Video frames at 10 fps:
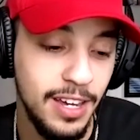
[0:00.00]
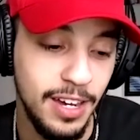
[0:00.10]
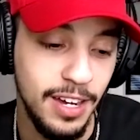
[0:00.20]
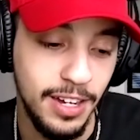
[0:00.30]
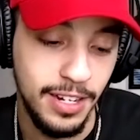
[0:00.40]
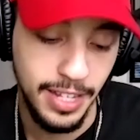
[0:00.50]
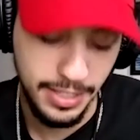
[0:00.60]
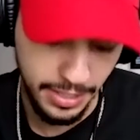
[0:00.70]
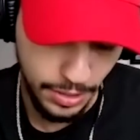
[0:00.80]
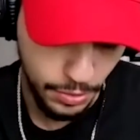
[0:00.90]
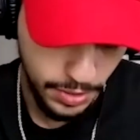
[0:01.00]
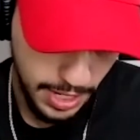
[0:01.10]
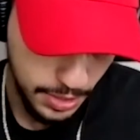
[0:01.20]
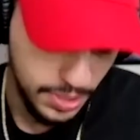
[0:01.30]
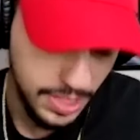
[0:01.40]
like the new
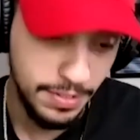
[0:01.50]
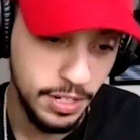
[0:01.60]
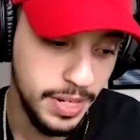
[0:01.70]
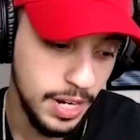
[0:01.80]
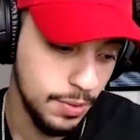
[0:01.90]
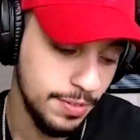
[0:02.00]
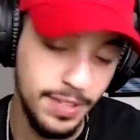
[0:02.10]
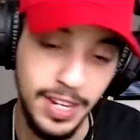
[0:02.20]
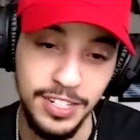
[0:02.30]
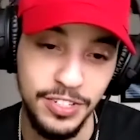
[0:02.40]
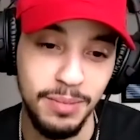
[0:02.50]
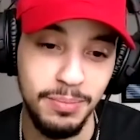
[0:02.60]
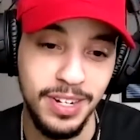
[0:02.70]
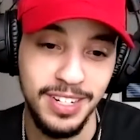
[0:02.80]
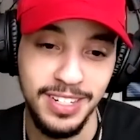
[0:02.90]
consoles even coming out with, I just dropped
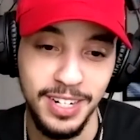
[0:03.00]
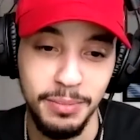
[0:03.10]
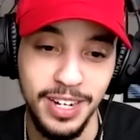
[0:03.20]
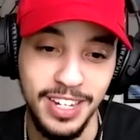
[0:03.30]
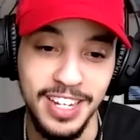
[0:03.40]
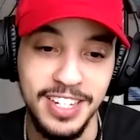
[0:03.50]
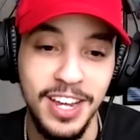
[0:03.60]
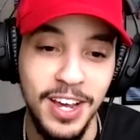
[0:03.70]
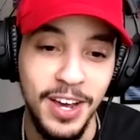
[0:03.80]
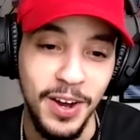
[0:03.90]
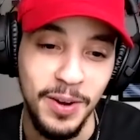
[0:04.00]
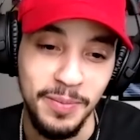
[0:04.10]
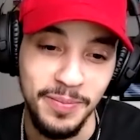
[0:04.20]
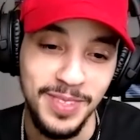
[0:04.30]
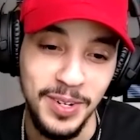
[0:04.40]
my AirPod case.
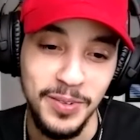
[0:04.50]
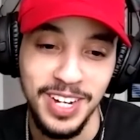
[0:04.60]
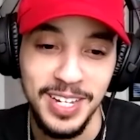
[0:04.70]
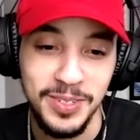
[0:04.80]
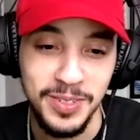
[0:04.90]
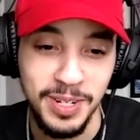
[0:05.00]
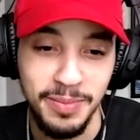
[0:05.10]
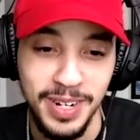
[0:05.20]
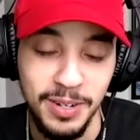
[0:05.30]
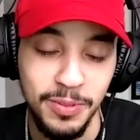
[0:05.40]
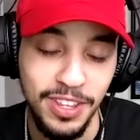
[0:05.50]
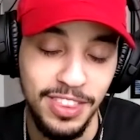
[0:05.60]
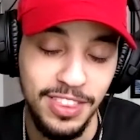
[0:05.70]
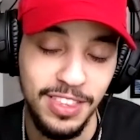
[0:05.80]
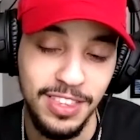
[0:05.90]
The new consoles coming out with
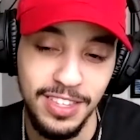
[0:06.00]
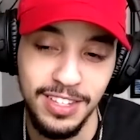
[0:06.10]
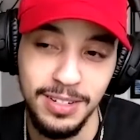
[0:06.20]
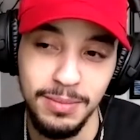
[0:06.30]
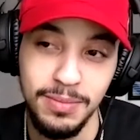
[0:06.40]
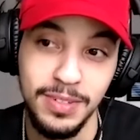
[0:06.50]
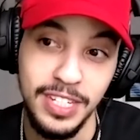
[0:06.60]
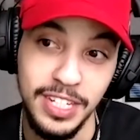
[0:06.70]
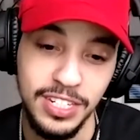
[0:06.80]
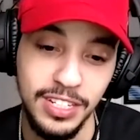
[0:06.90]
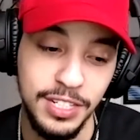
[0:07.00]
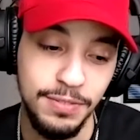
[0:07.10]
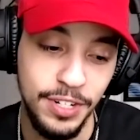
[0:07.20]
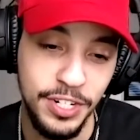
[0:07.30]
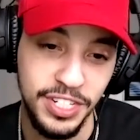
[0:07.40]
discless
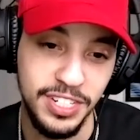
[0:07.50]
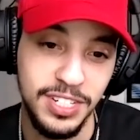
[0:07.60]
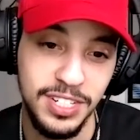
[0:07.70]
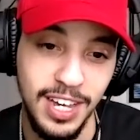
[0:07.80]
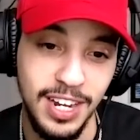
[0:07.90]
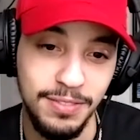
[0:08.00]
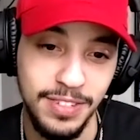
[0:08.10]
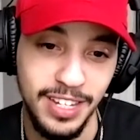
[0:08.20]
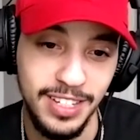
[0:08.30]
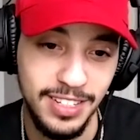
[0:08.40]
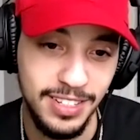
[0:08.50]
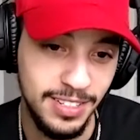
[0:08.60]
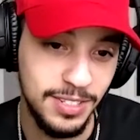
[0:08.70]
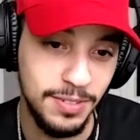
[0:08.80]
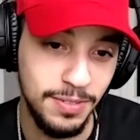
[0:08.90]
versions, kind of like
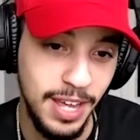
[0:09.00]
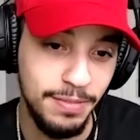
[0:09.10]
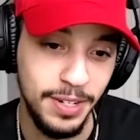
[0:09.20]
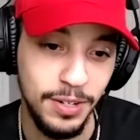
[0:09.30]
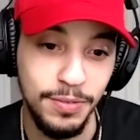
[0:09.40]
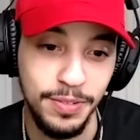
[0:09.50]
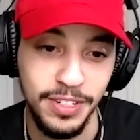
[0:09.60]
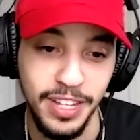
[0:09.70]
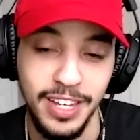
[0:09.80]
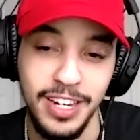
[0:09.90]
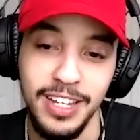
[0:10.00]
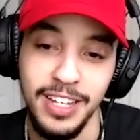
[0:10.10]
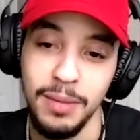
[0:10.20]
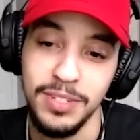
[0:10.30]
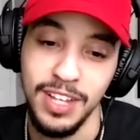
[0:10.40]
effing over like any
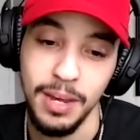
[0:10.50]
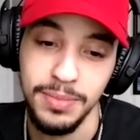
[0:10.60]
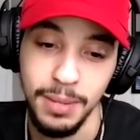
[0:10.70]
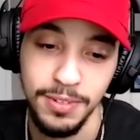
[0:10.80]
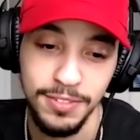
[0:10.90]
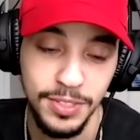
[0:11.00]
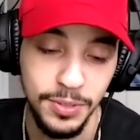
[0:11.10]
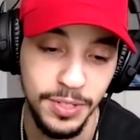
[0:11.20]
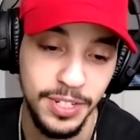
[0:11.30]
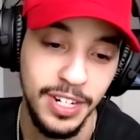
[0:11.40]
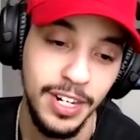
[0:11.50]
GameStop type of store.